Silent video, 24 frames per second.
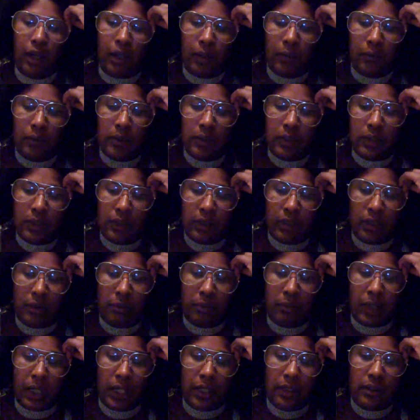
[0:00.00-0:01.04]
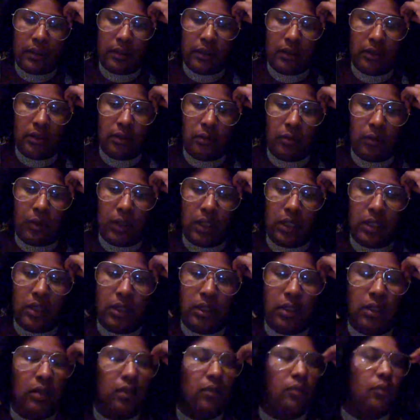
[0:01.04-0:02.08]
I was in a bad
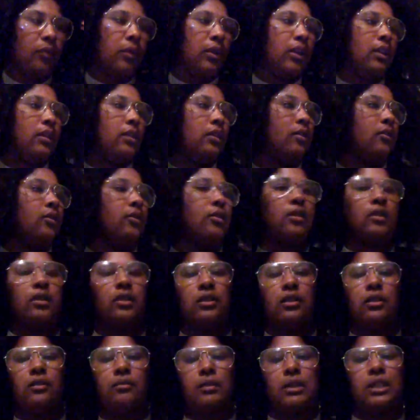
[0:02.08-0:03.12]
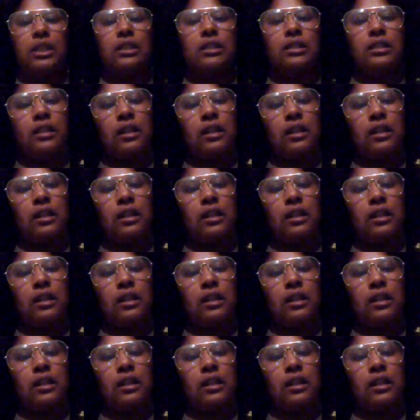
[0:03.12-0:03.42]
situation with, hold on, give me a